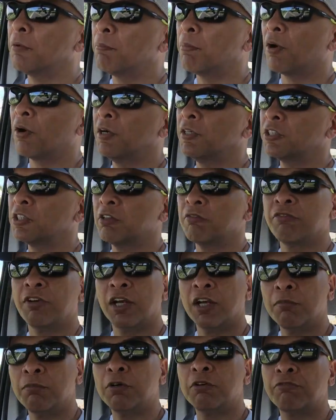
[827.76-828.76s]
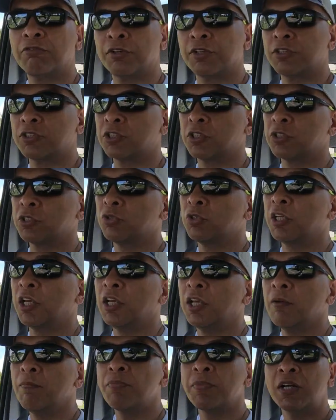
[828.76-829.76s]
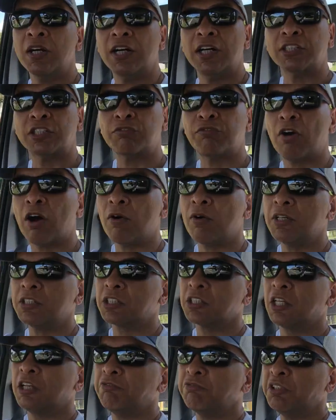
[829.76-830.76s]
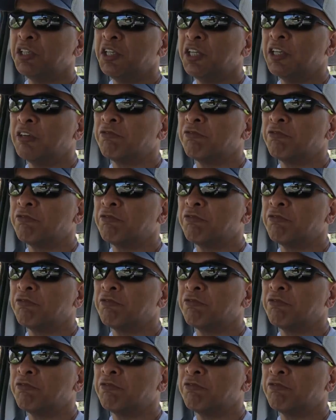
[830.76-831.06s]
parts available from Suzuki as far as lifting it